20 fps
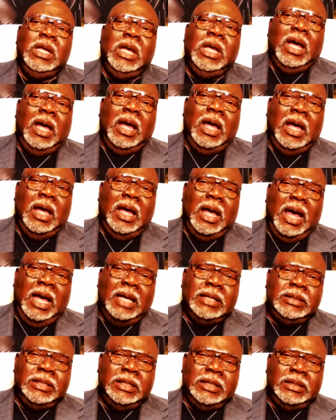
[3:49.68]
I
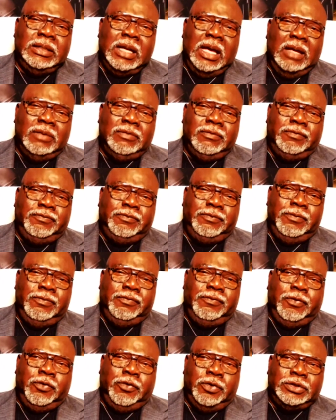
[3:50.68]
did not
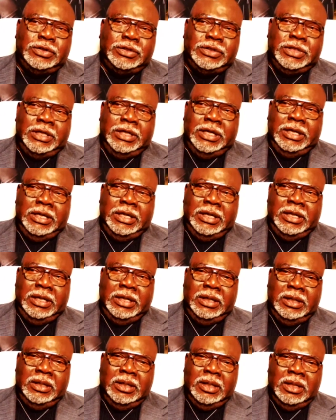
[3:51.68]

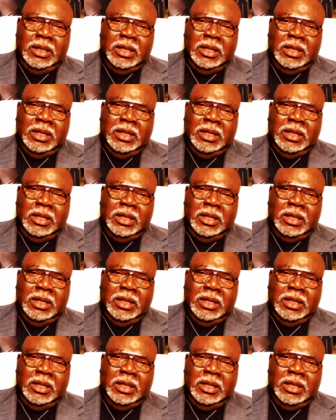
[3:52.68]
foresee